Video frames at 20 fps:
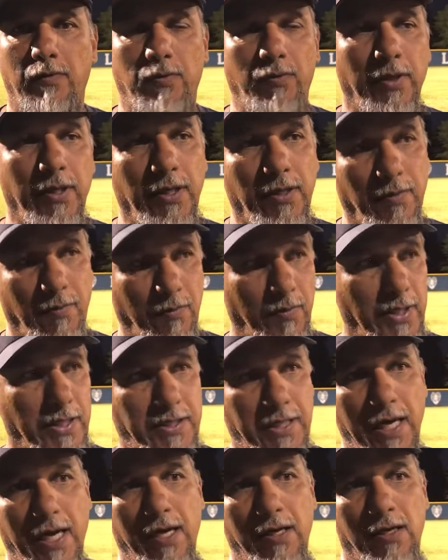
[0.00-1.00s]
Yeah. We we
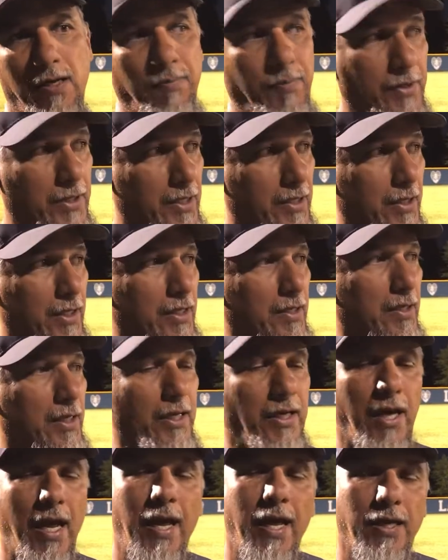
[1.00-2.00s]
tie it up and it and
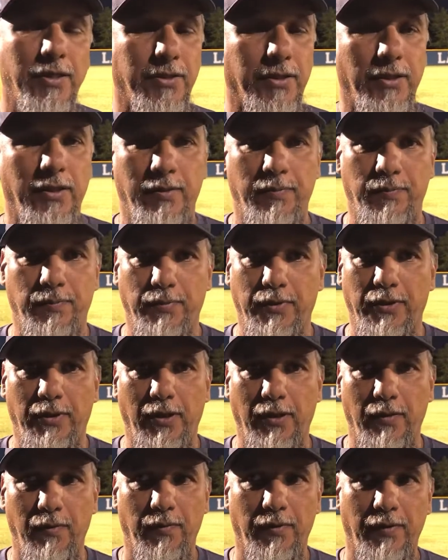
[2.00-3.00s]
it actually you
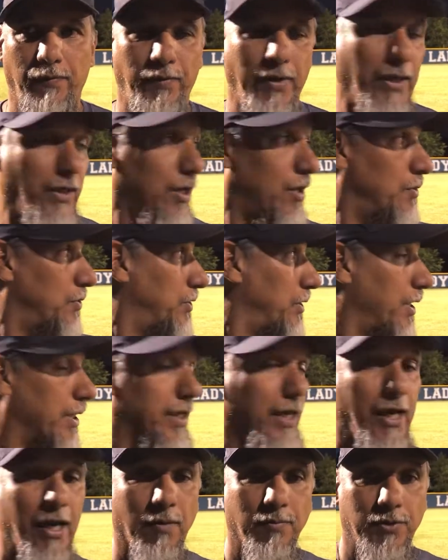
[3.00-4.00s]
know if it goes to the
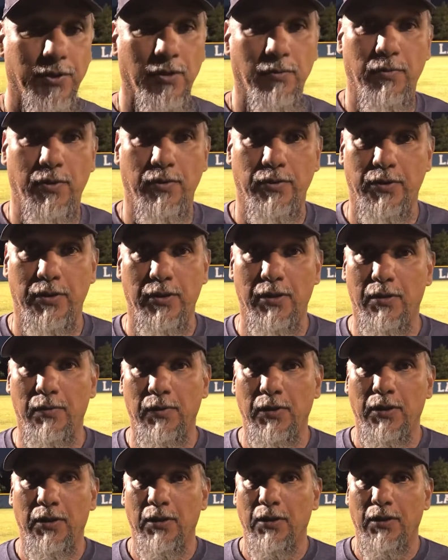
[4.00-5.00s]
gap, Summers the
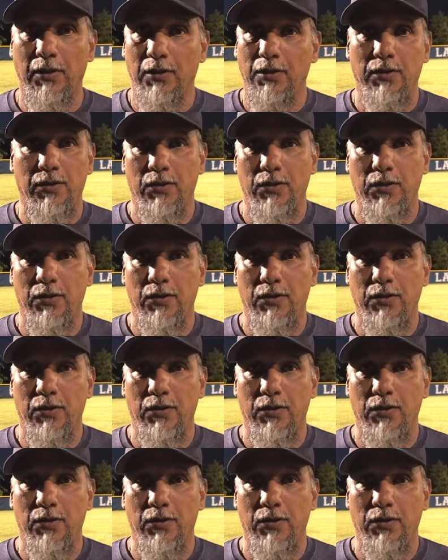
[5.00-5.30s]
gap, um,